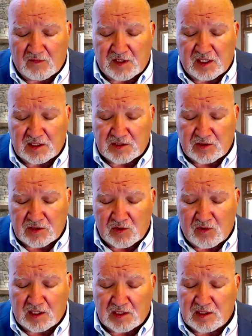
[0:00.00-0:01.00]
And as you do,
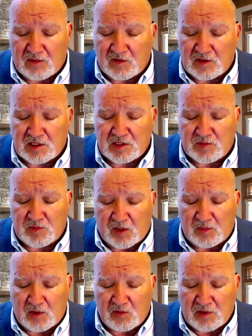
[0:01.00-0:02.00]
I ask loved ones in spirit,
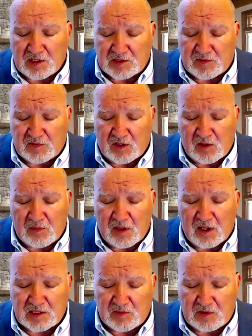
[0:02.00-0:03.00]
be with us if at all
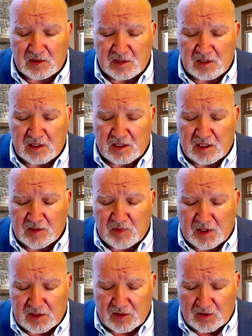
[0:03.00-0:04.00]
possible,
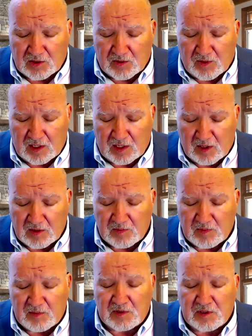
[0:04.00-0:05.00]
especially those around about the
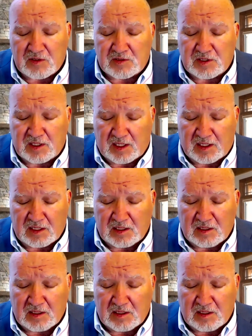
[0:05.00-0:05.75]
people here today.